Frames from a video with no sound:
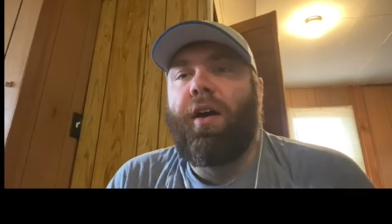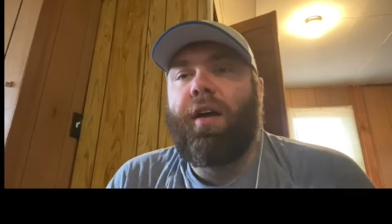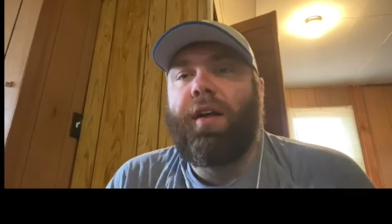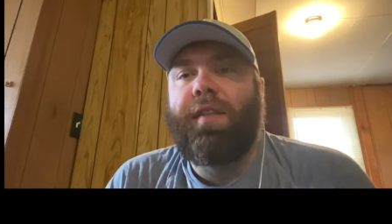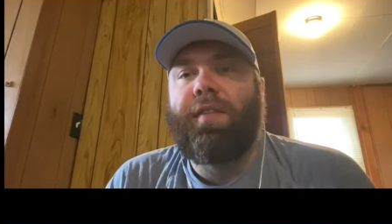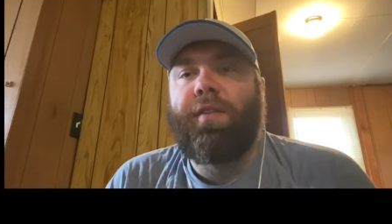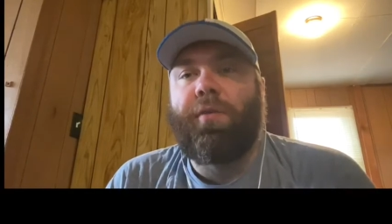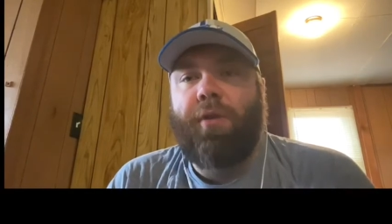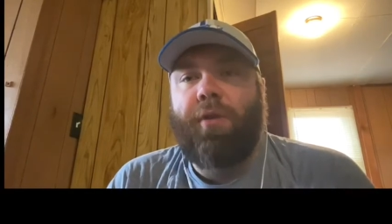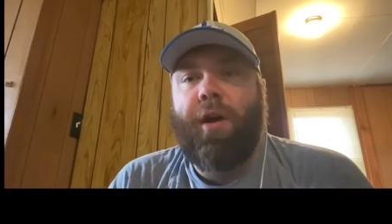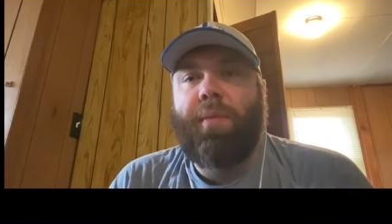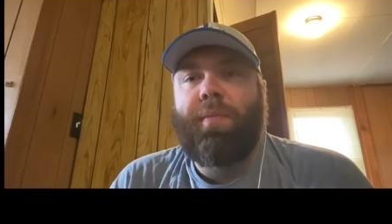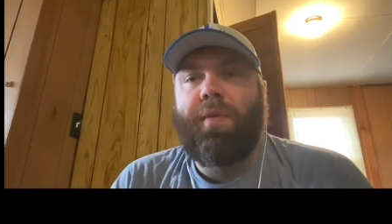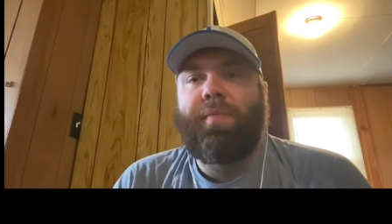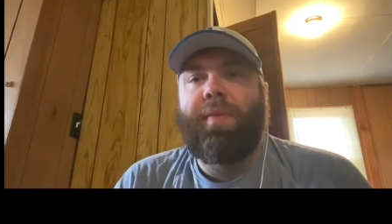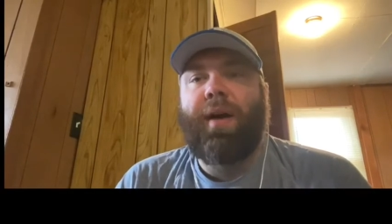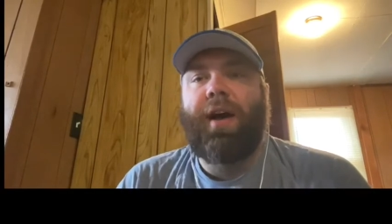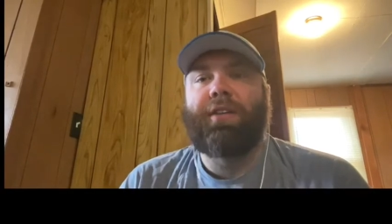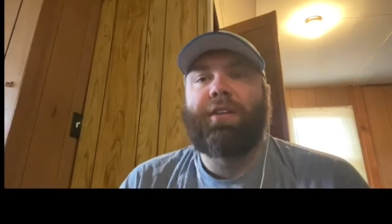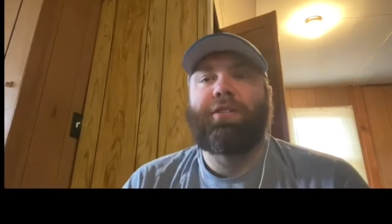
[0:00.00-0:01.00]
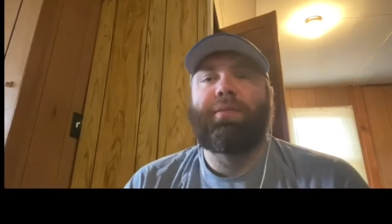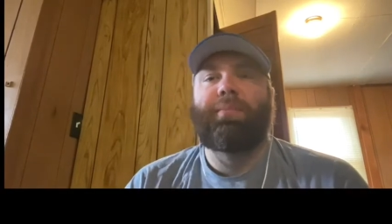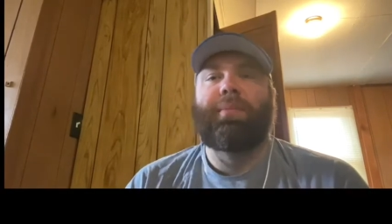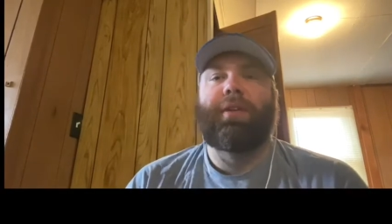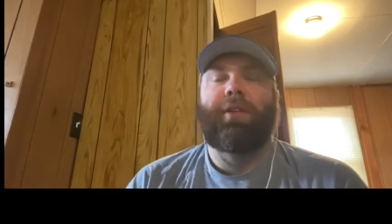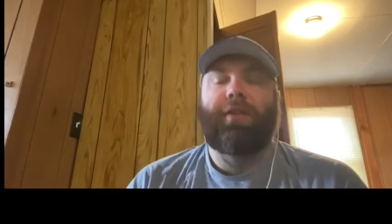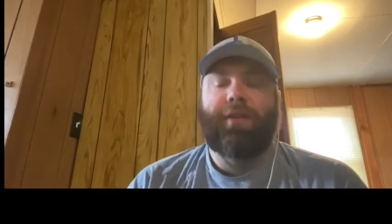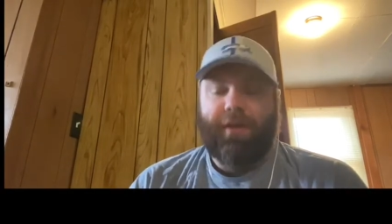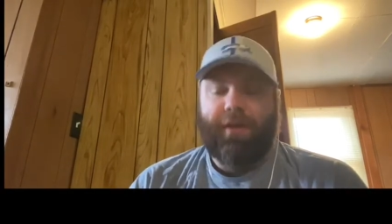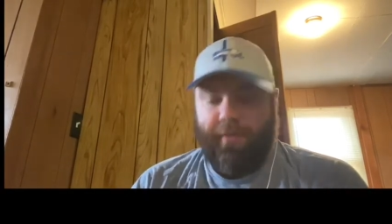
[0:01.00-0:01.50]
in the realm of
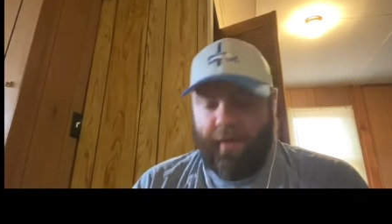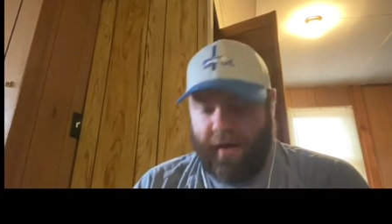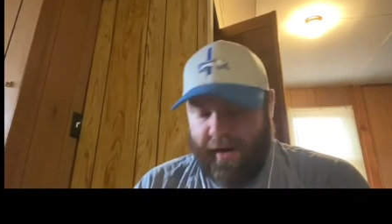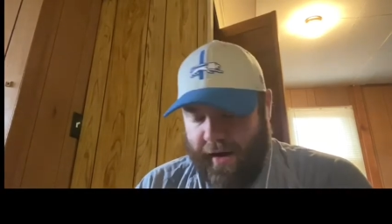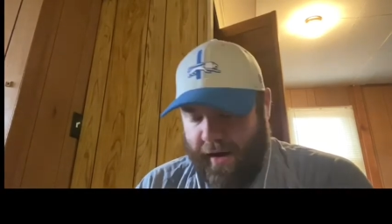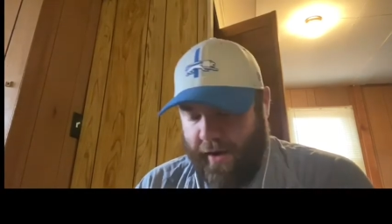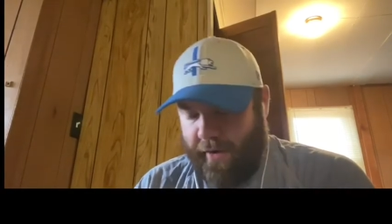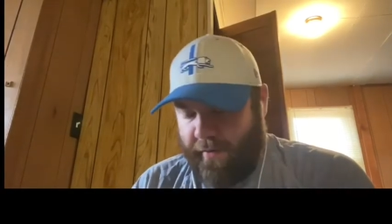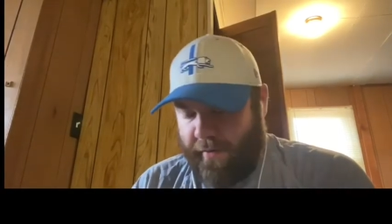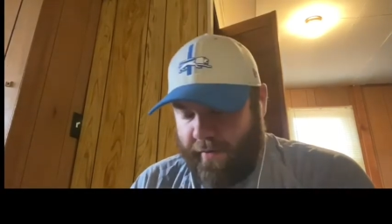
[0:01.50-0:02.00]
possibility right now.